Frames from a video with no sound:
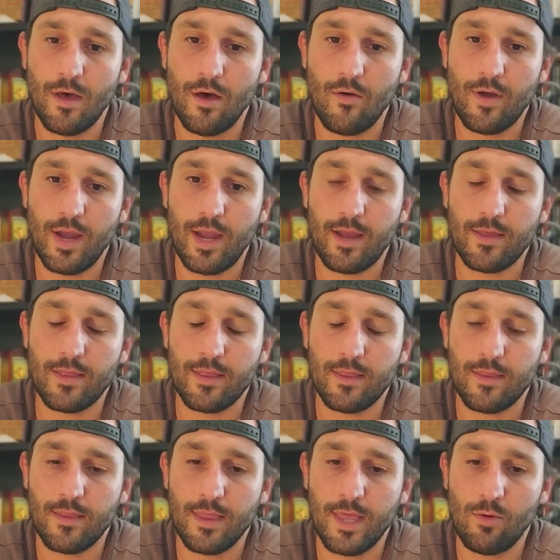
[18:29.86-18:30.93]
Okay,
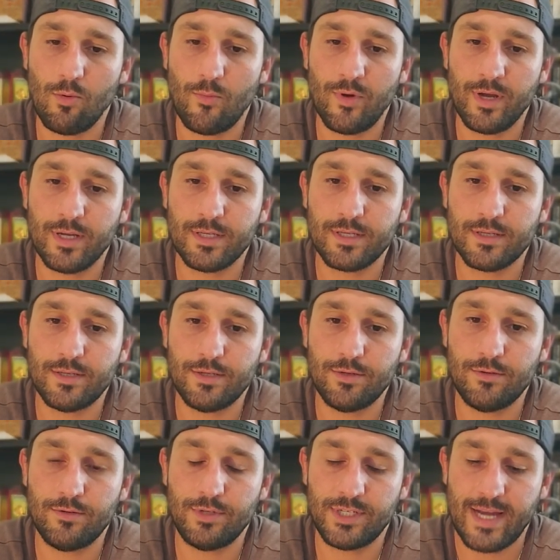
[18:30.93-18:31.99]
that will bring us
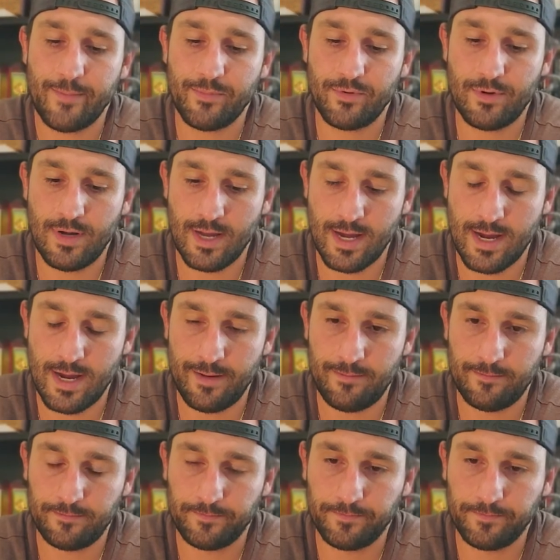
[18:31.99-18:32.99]
to chapter 9.